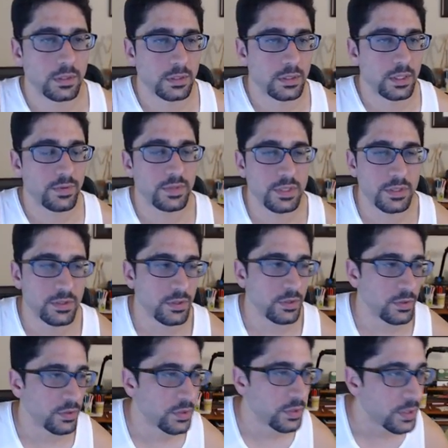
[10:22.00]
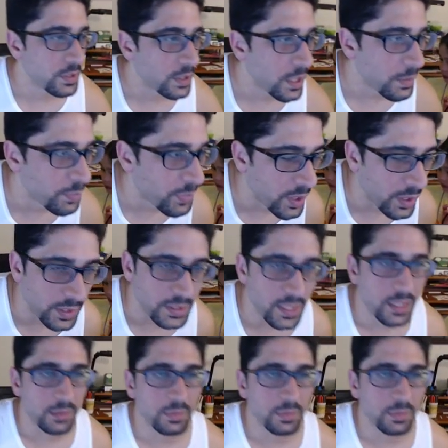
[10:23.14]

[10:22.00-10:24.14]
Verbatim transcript: Dave says to use a bug attack,